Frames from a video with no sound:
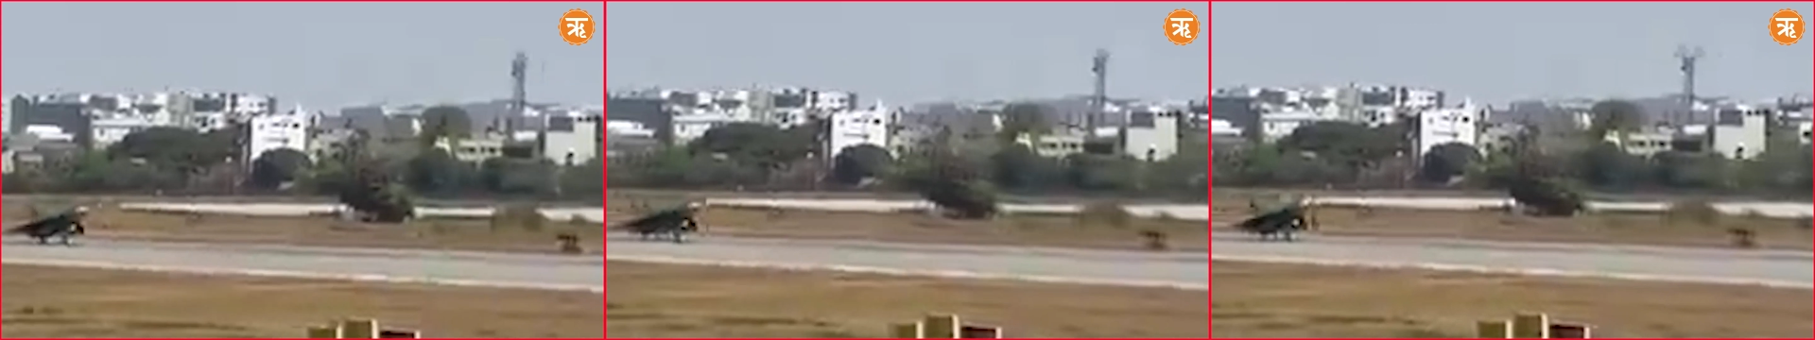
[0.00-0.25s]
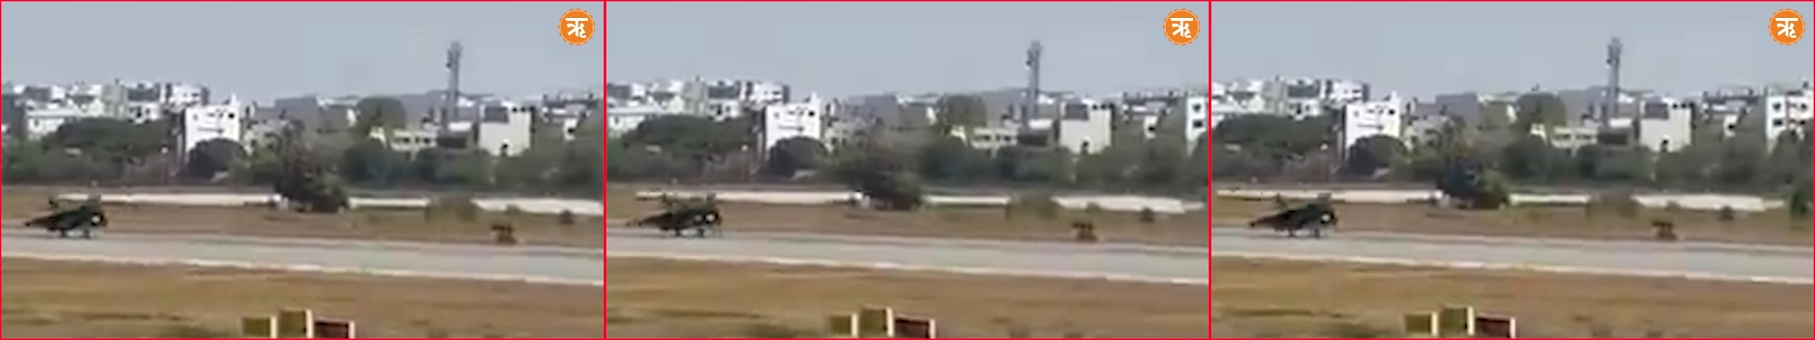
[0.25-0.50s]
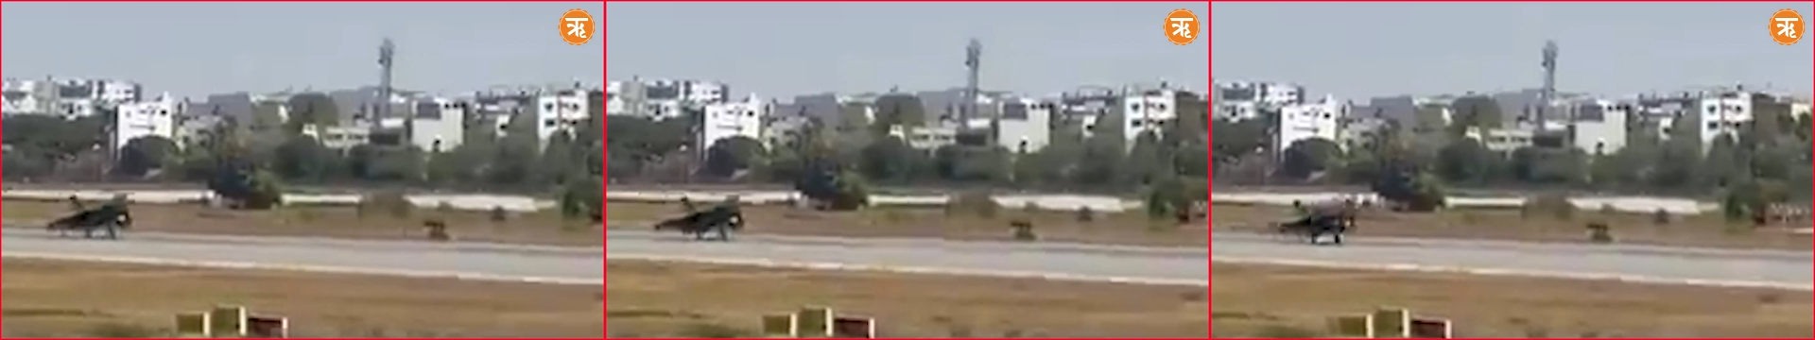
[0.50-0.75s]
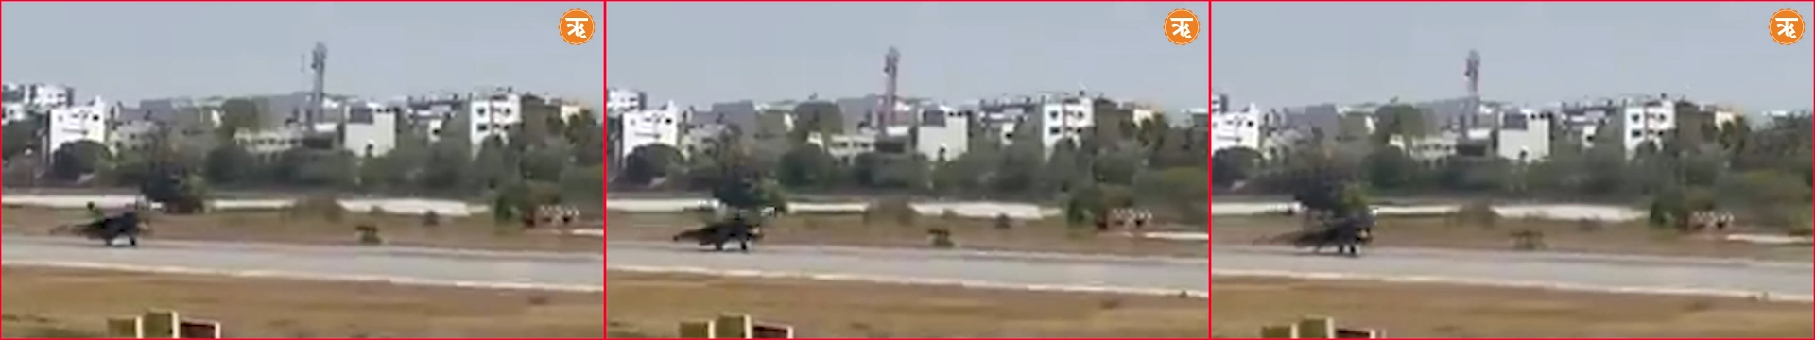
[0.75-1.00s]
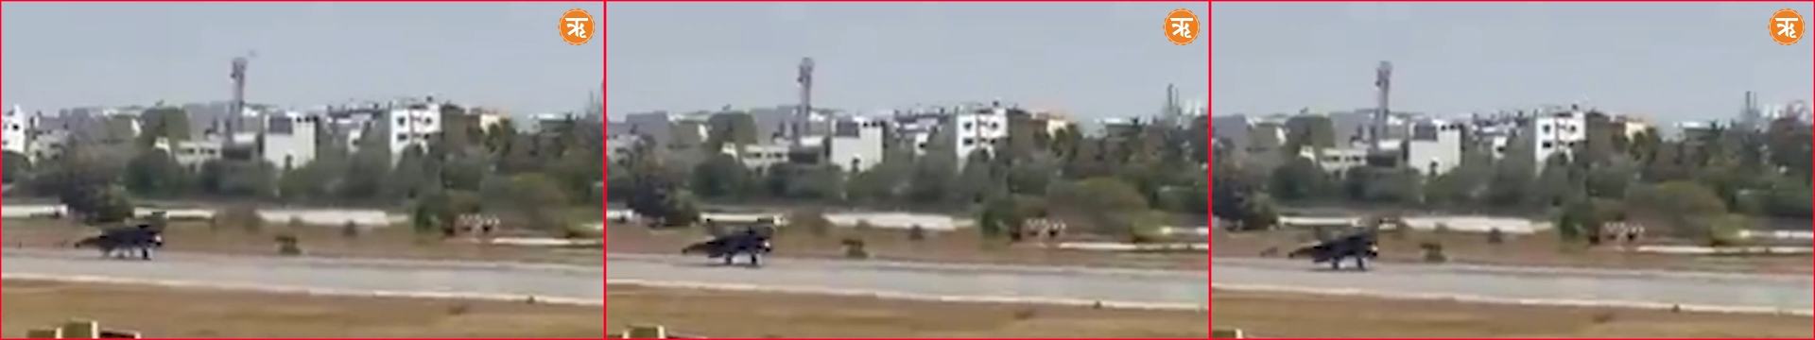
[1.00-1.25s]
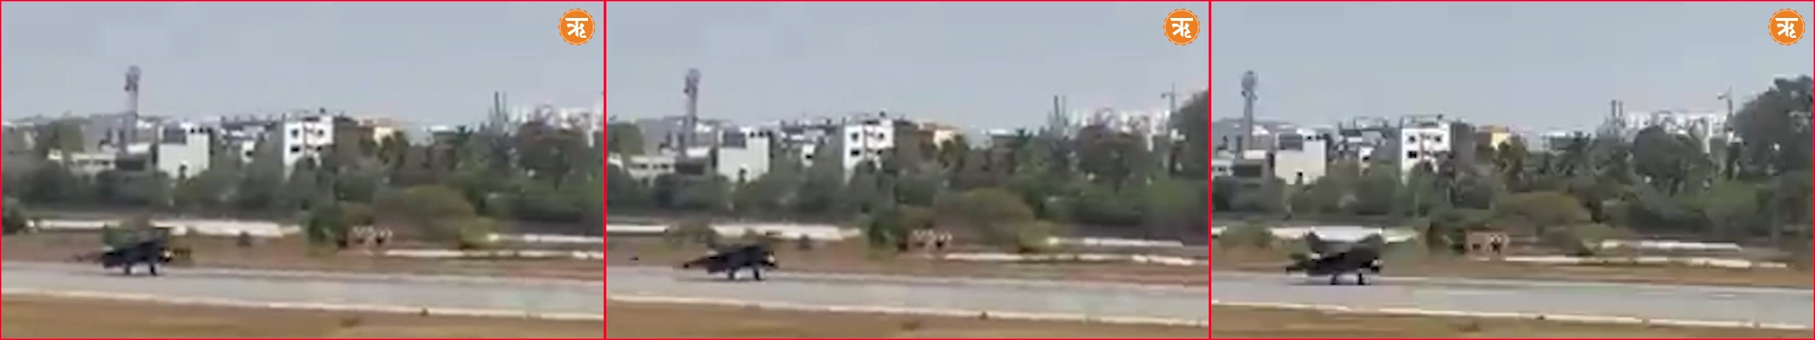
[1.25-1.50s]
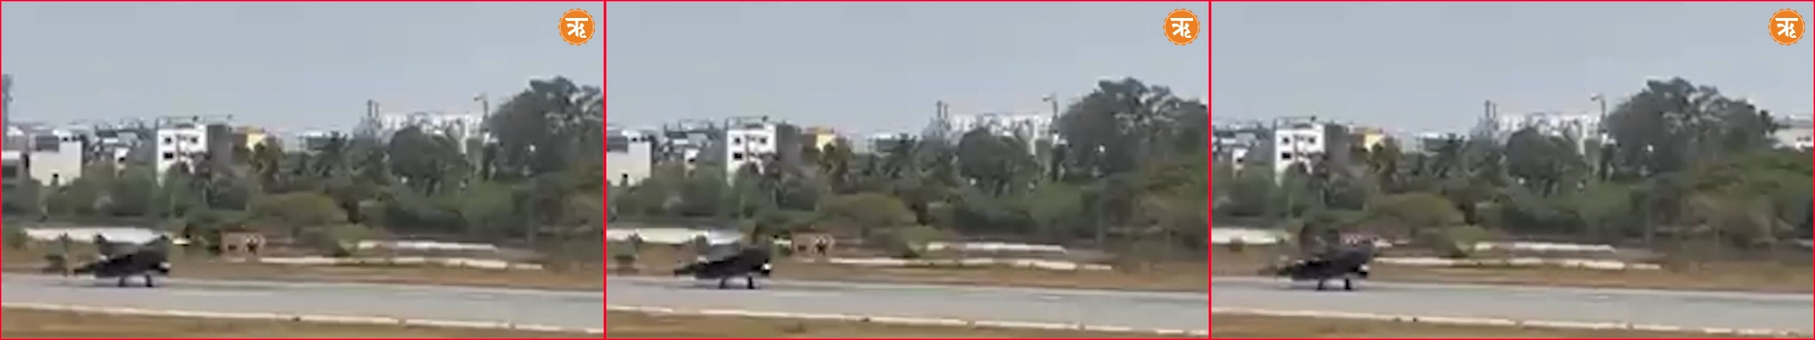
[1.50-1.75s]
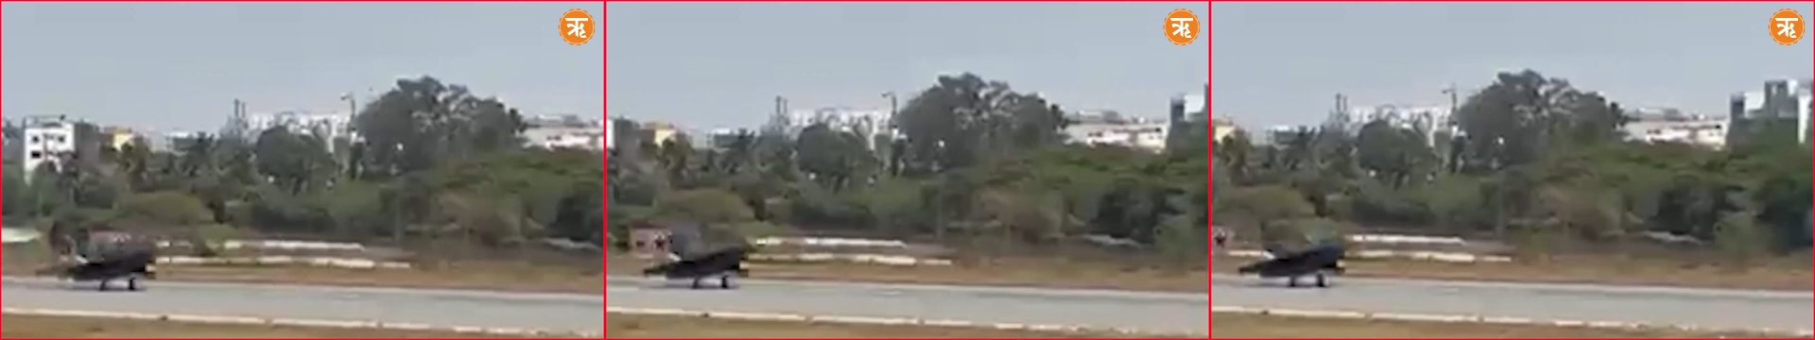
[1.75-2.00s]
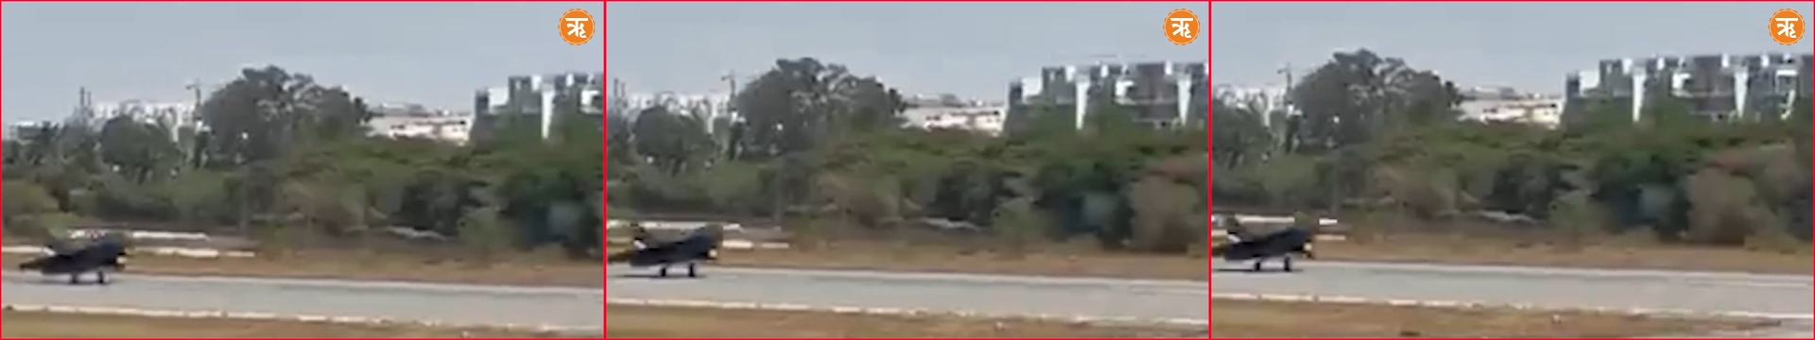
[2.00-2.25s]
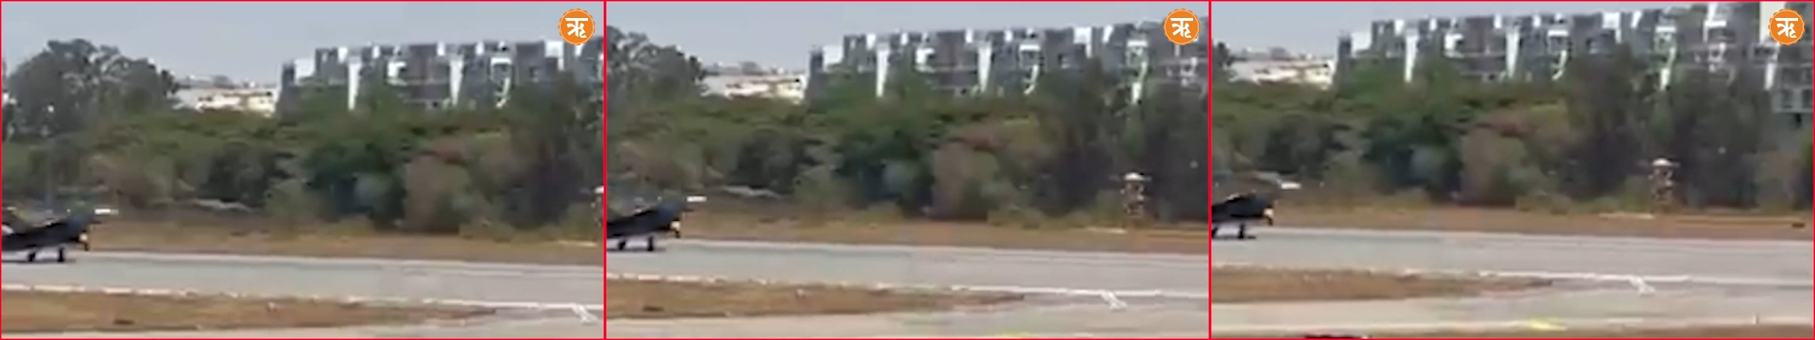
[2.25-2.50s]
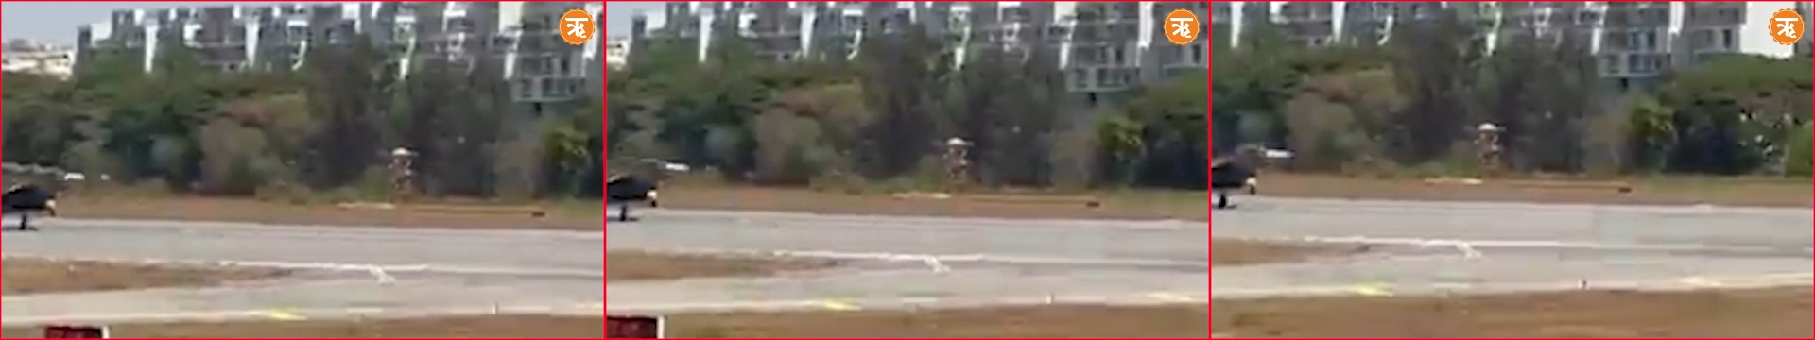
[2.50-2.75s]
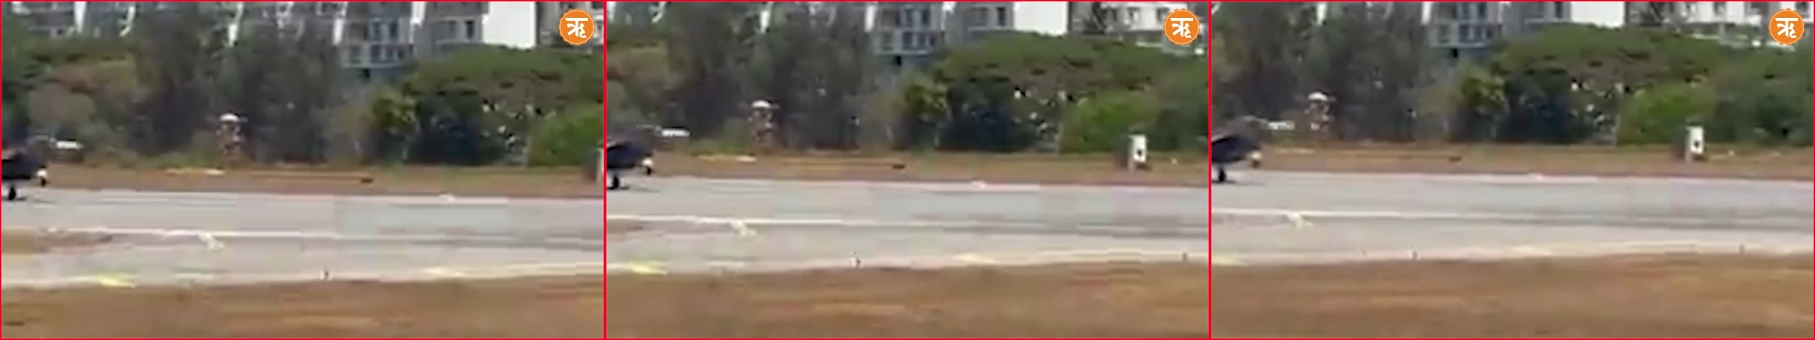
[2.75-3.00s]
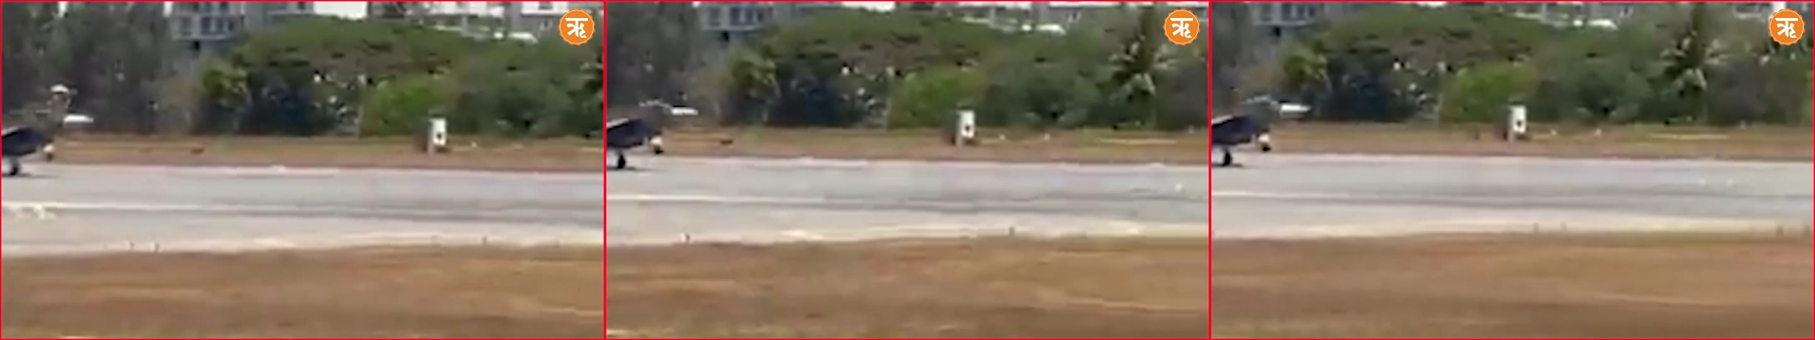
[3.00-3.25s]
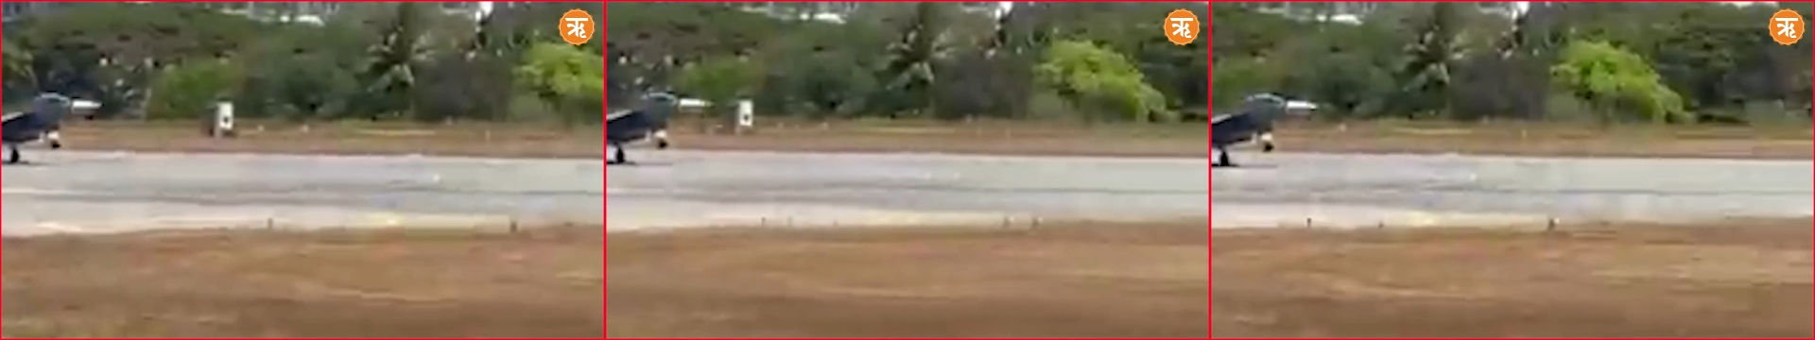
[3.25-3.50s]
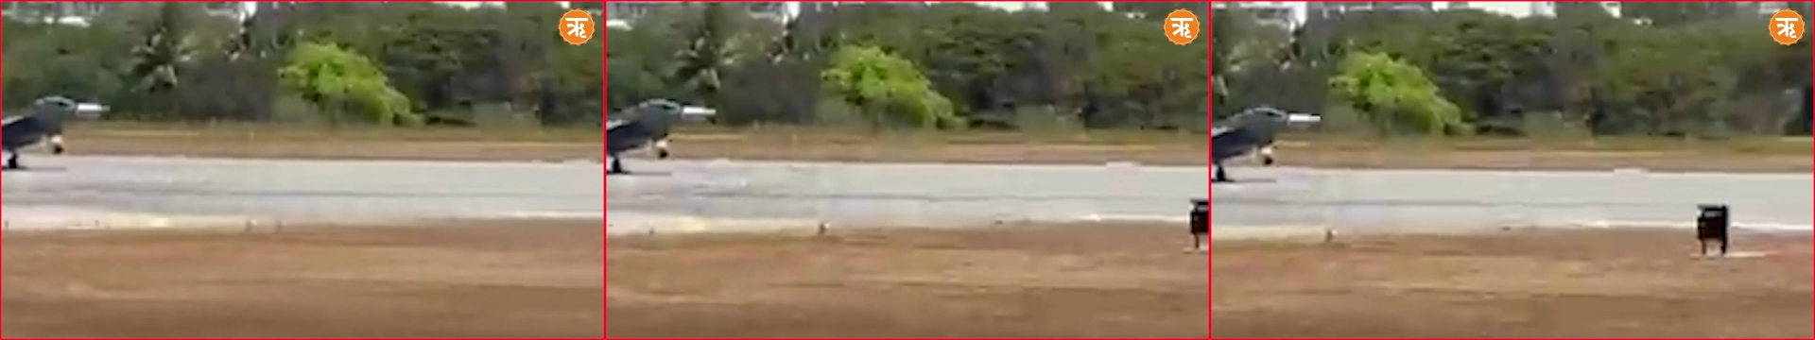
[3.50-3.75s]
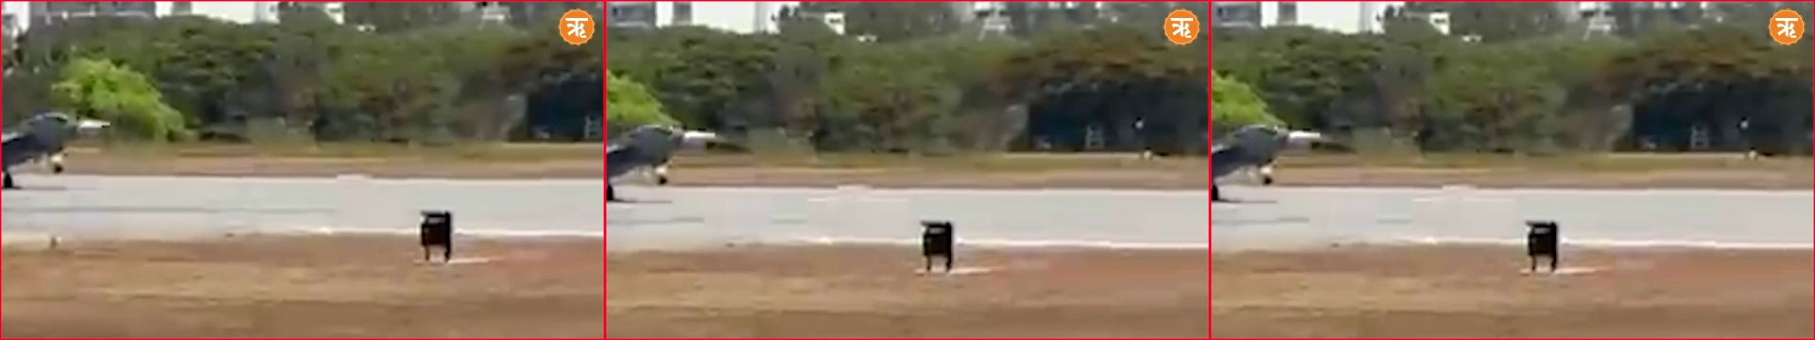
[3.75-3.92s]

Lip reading: [unreadable: no face in view]